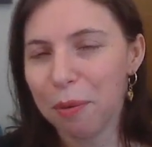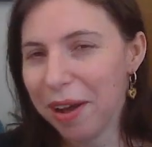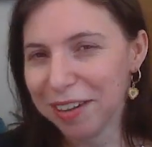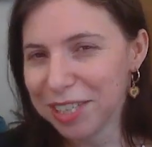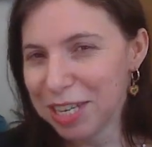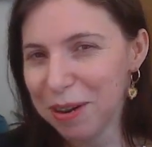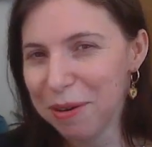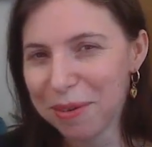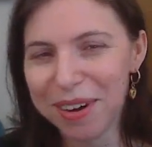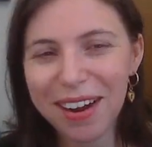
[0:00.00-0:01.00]
well
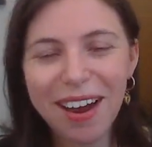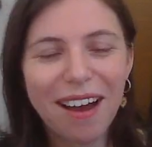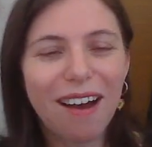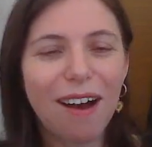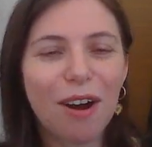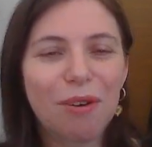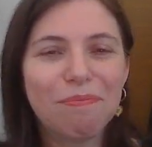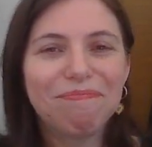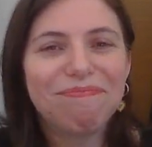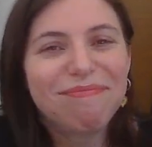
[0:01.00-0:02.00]
to.
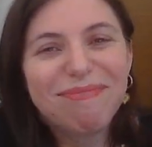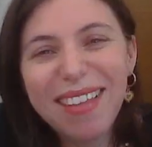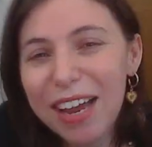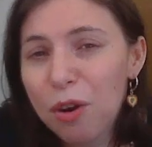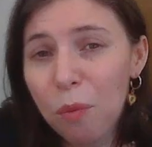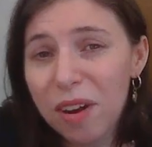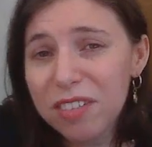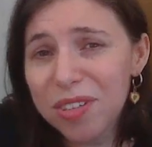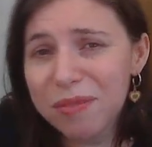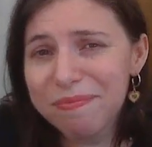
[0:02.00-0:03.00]
I don't want to.